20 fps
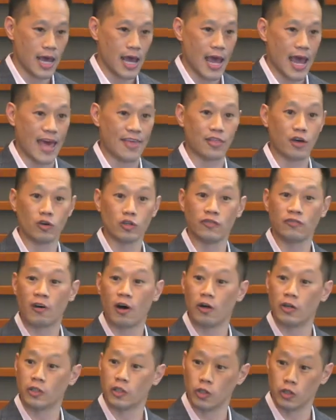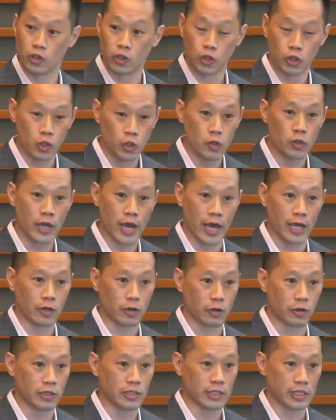And those fall into two
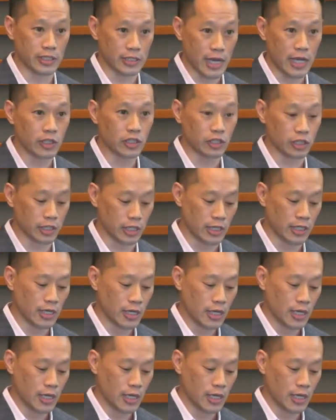categories, essentially